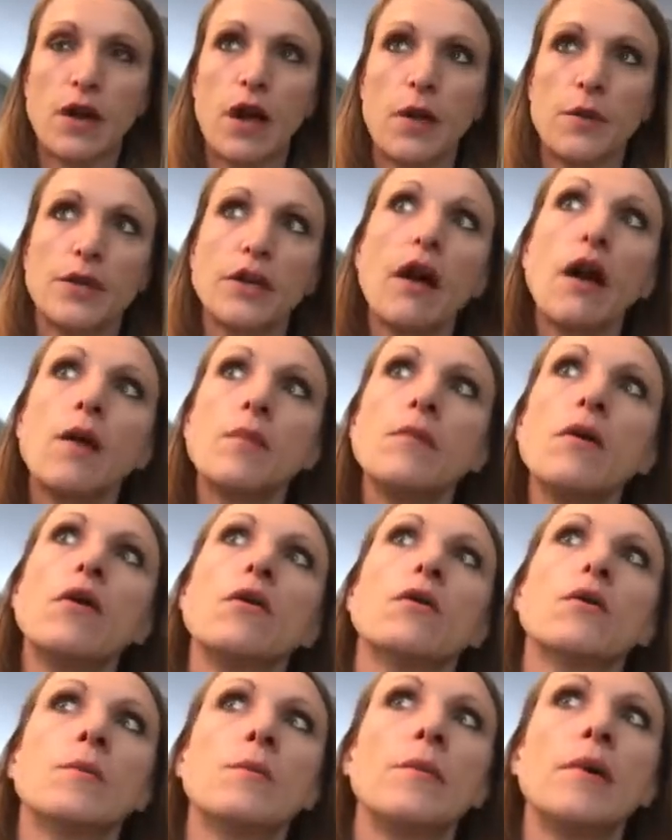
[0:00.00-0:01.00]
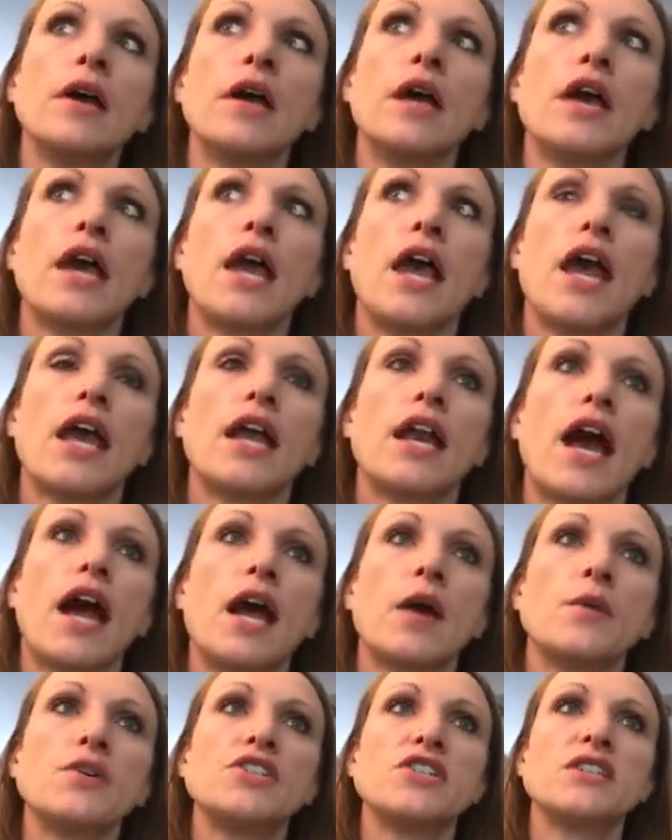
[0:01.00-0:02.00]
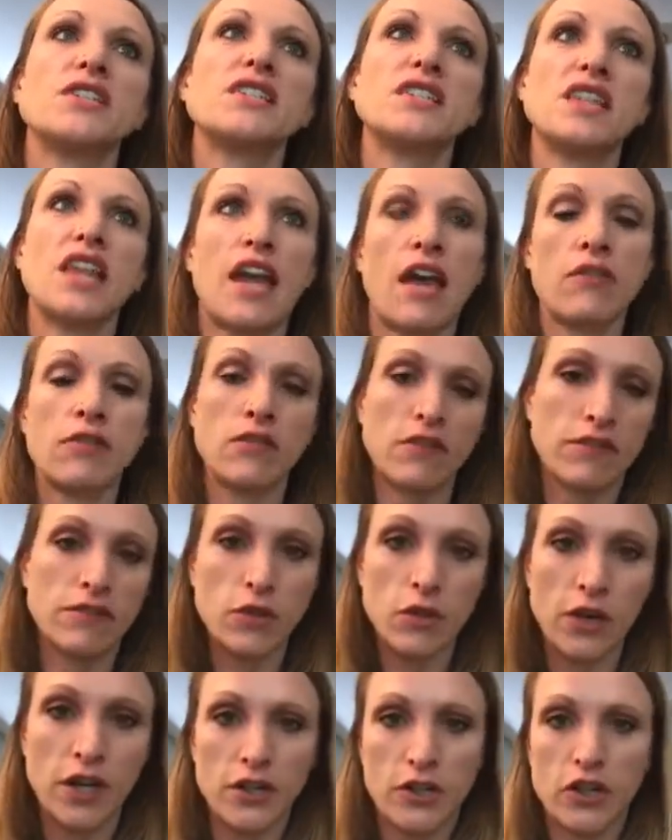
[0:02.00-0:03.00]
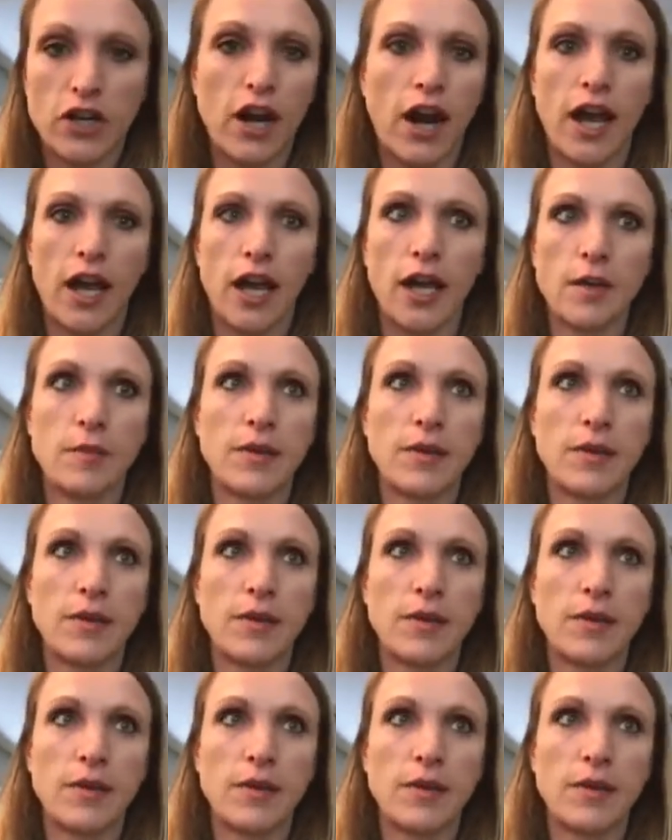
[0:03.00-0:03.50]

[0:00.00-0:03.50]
I would come home and I would just lay on the floor and cry